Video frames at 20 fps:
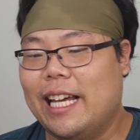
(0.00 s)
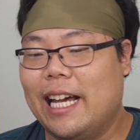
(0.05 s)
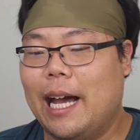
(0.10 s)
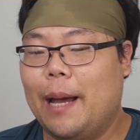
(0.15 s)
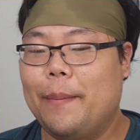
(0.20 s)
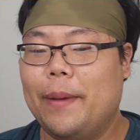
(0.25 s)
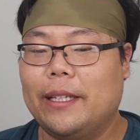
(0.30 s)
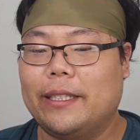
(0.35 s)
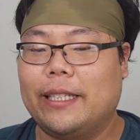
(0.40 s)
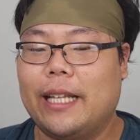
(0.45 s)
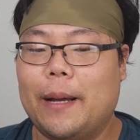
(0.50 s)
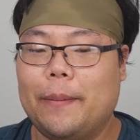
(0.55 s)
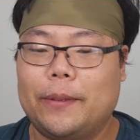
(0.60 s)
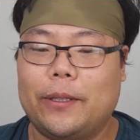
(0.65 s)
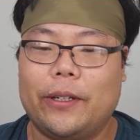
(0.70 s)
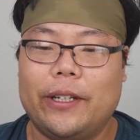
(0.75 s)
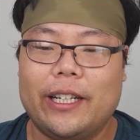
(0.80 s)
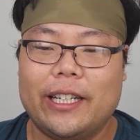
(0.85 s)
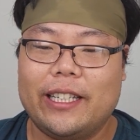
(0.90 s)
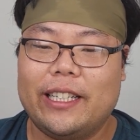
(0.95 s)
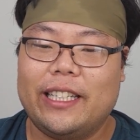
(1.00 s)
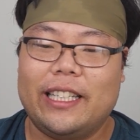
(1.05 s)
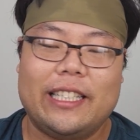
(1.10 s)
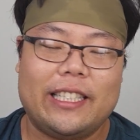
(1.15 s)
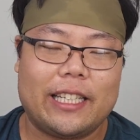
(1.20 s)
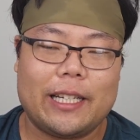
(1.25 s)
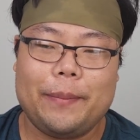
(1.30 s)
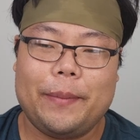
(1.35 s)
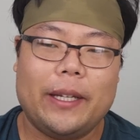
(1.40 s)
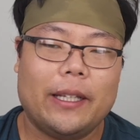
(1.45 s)
I messed up. So
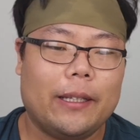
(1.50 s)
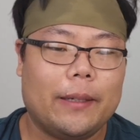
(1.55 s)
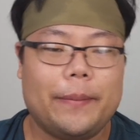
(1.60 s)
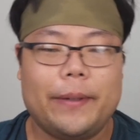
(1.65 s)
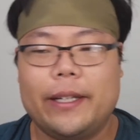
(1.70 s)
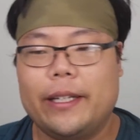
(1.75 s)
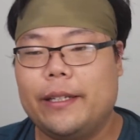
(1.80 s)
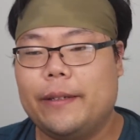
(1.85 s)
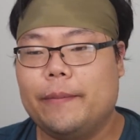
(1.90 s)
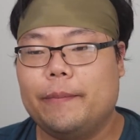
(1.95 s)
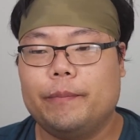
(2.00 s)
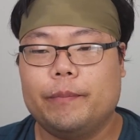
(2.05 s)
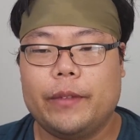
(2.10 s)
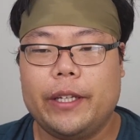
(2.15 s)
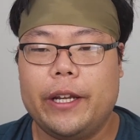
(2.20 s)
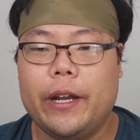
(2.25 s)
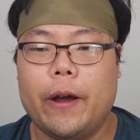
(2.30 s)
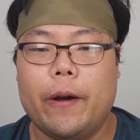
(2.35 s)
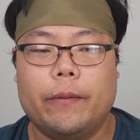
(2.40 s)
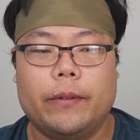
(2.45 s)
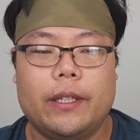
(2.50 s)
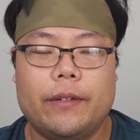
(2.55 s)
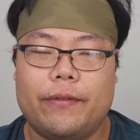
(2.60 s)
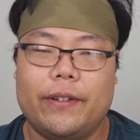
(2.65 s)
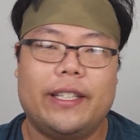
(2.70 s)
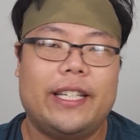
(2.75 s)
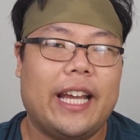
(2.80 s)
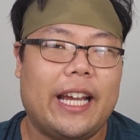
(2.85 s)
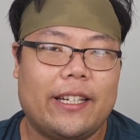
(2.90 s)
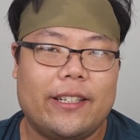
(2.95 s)
it's gonna be a little bit,
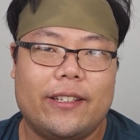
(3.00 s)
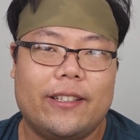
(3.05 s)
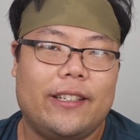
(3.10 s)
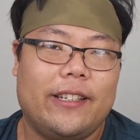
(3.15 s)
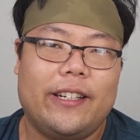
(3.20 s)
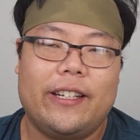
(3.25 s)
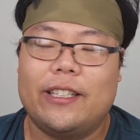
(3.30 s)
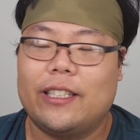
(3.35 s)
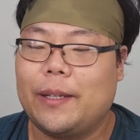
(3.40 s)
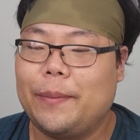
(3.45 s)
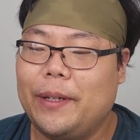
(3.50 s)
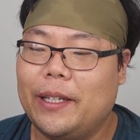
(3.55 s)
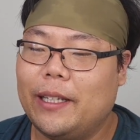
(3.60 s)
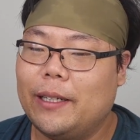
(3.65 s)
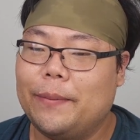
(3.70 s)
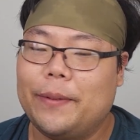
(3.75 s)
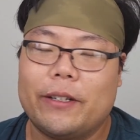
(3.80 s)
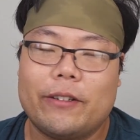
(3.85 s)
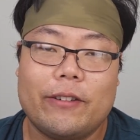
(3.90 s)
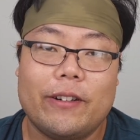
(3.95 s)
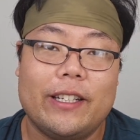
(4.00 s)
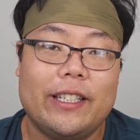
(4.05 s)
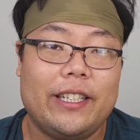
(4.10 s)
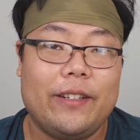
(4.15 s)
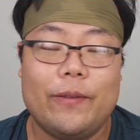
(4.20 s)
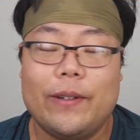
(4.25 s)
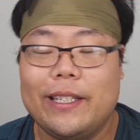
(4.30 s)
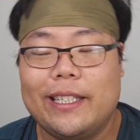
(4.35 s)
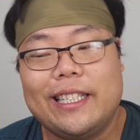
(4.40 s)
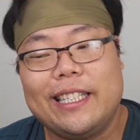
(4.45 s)
different textures in here. It's gonna be a little bit
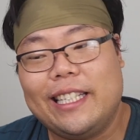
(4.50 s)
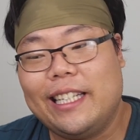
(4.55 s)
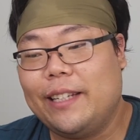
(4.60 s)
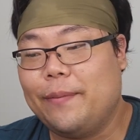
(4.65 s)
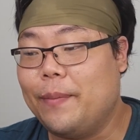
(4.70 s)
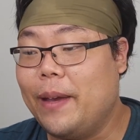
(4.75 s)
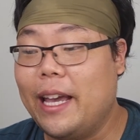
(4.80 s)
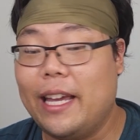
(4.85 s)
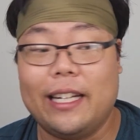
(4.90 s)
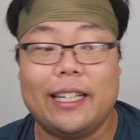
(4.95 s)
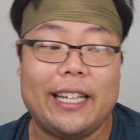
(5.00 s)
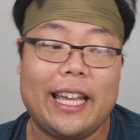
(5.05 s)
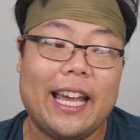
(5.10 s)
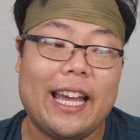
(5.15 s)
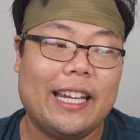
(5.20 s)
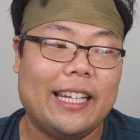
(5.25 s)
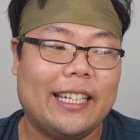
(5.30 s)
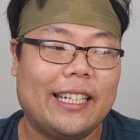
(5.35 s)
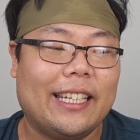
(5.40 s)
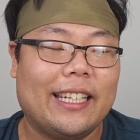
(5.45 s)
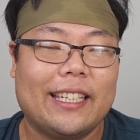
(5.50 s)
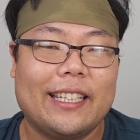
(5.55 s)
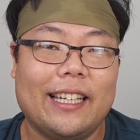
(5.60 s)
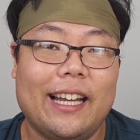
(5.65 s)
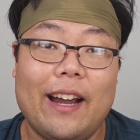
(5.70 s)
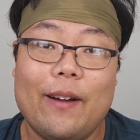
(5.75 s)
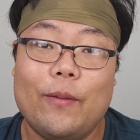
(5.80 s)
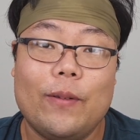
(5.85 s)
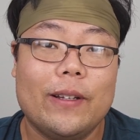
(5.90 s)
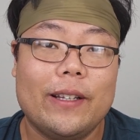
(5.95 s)
crunchy, which, man, again,
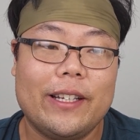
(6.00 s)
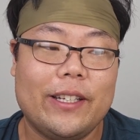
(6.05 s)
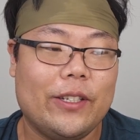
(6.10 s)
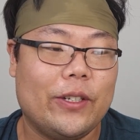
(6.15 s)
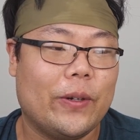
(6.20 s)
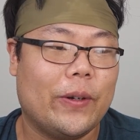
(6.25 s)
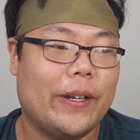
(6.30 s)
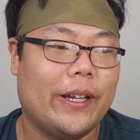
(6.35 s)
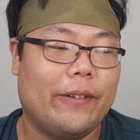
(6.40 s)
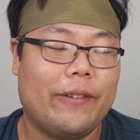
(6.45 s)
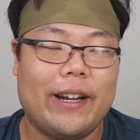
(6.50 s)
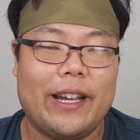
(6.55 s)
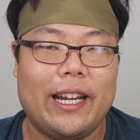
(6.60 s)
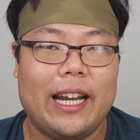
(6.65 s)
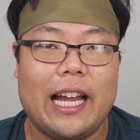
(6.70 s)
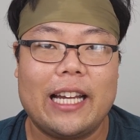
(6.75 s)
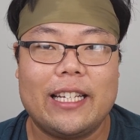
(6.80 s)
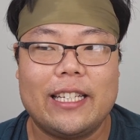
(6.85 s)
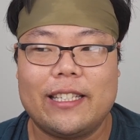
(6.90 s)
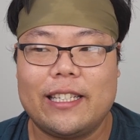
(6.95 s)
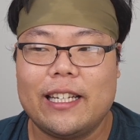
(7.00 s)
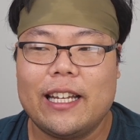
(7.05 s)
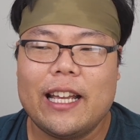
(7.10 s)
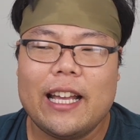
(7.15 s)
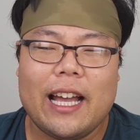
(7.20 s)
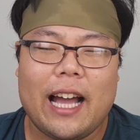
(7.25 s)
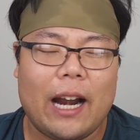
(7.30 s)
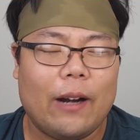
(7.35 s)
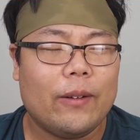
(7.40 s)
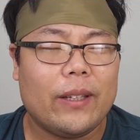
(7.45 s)
I really enjoy. Right? I
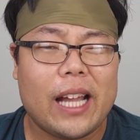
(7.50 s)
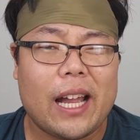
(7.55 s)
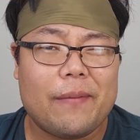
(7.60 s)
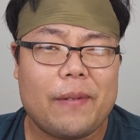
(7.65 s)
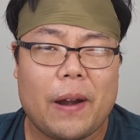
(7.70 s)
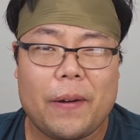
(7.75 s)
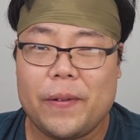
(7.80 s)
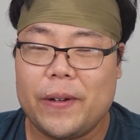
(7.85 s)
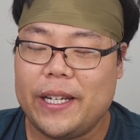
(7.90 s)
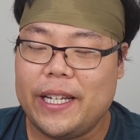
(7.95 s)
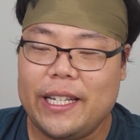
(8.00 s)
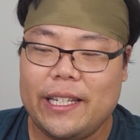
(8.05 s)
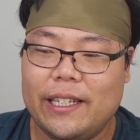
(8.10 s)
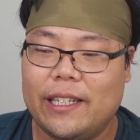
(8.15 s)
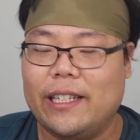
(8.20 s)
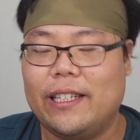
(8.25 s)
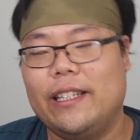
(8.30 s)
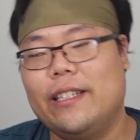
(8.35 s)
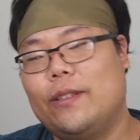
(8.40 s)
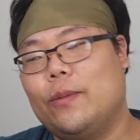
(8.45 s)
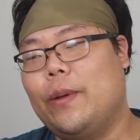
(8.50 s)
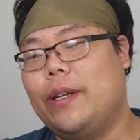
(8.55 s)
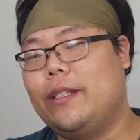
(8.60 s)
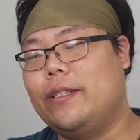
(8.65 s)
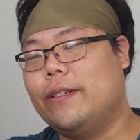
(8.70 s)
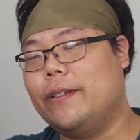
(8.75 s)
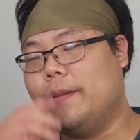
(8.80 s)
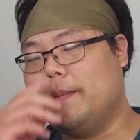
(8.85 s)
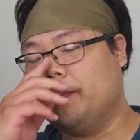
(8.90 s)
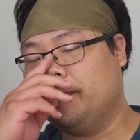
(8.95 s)
don't think I've ever eaten it this way
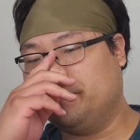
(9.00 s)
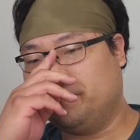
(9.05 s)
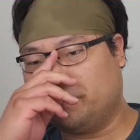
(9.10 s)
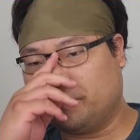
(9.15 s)
too.